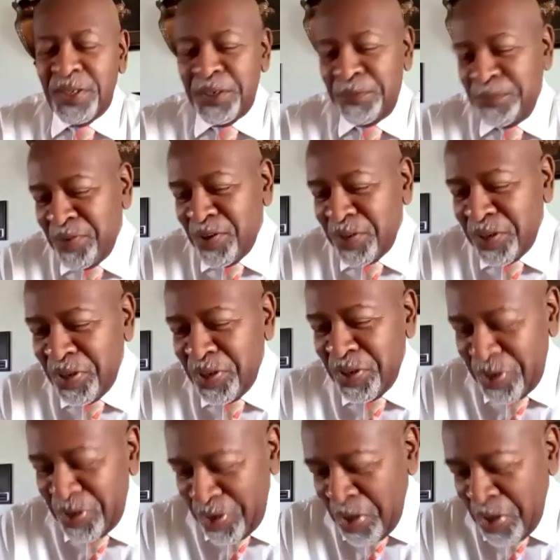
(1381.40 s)
Very good.
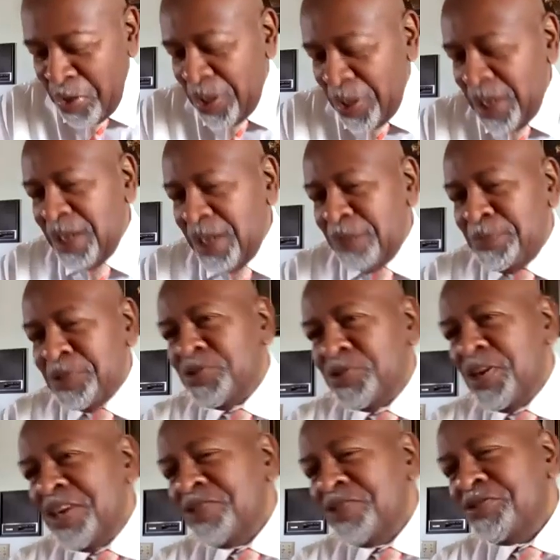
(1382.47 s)
Mr.
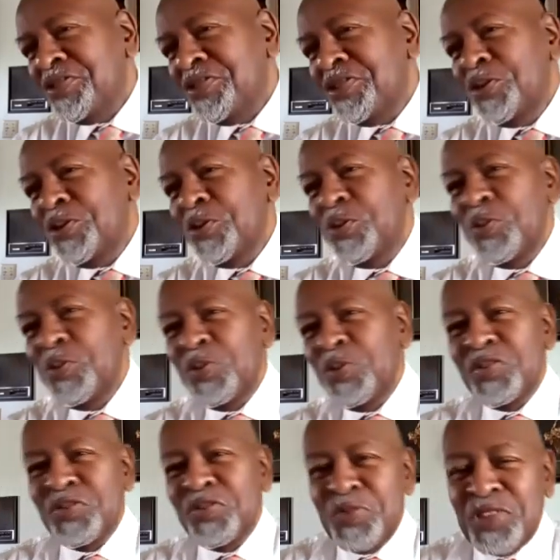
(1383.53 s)
Anderson, you
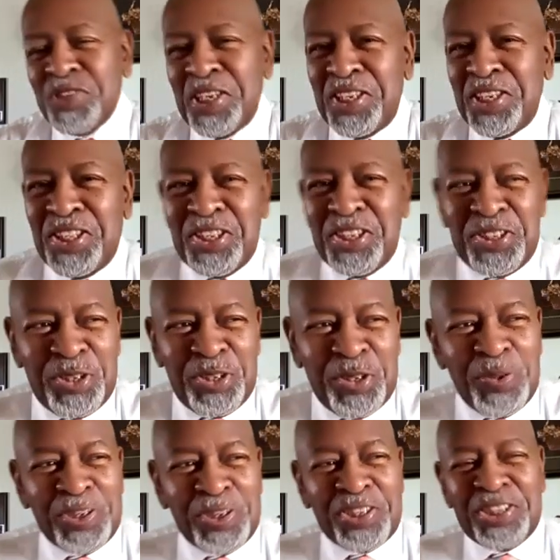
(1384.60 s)
stated that you didn't
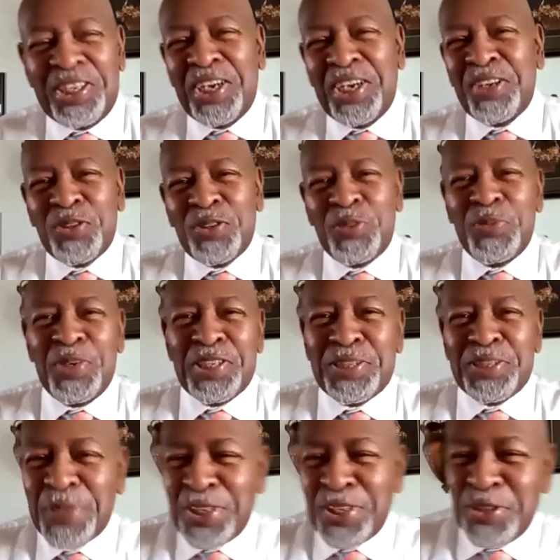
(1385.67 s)
want to tell us too much
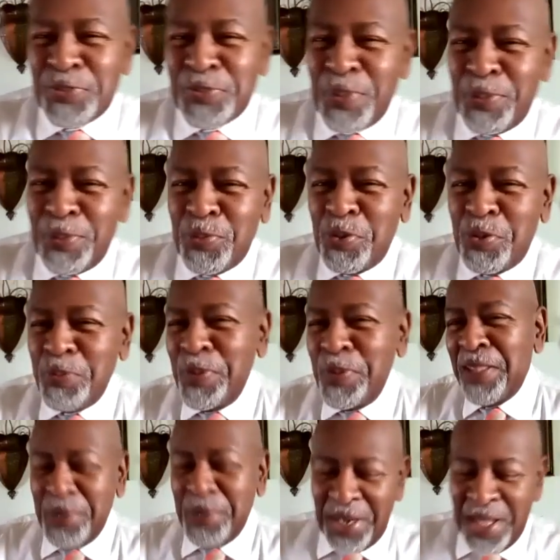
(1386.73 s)
because people wouldn't buy the
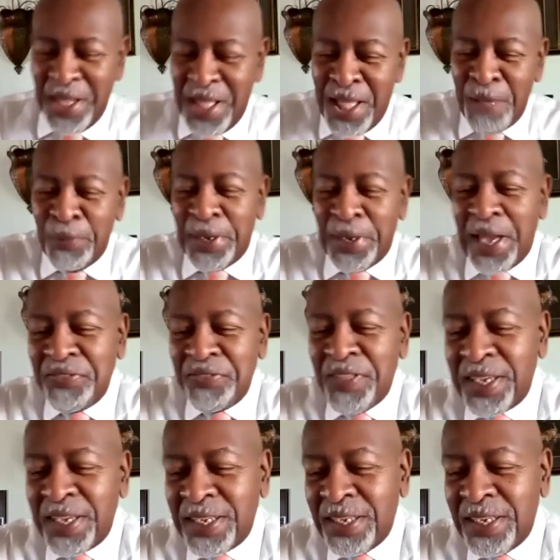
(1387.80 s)
book, but I
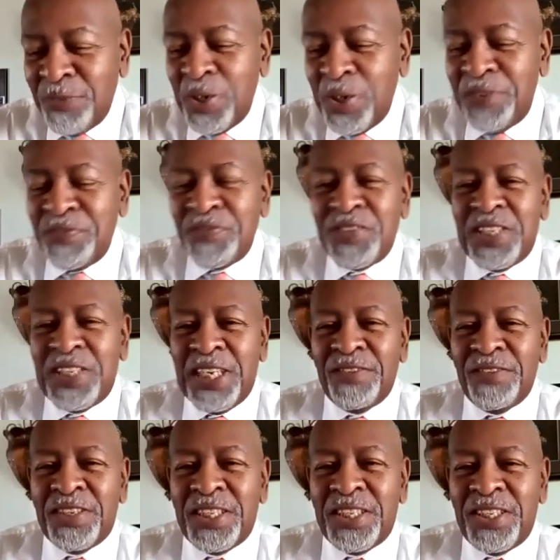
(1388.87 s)
think we've
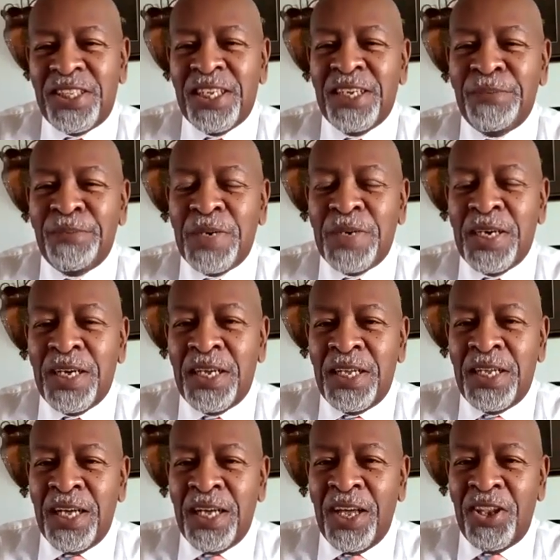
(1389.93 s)
given them
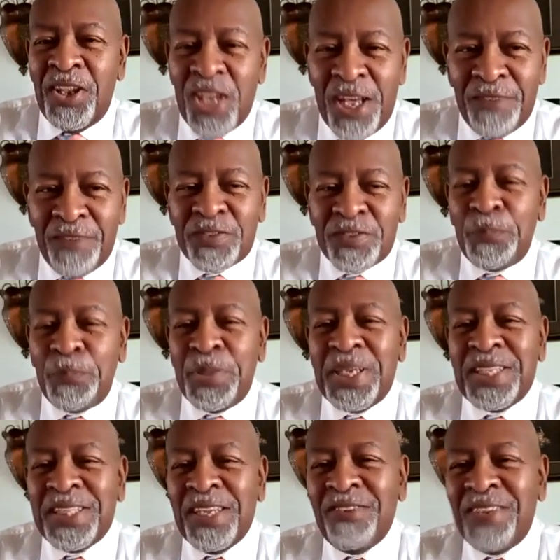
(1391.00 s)
enough to
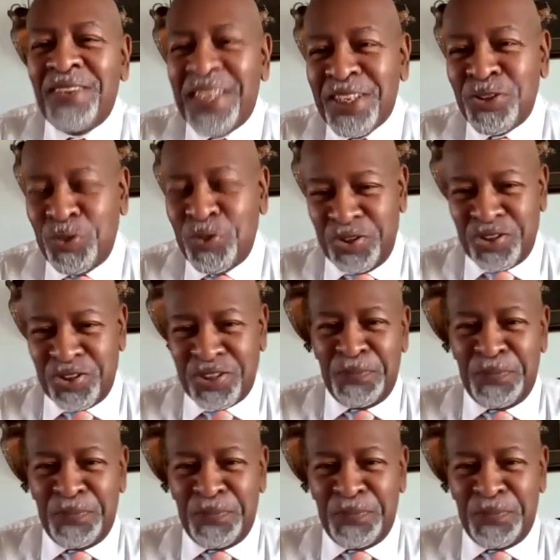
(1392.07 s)
pique their interest,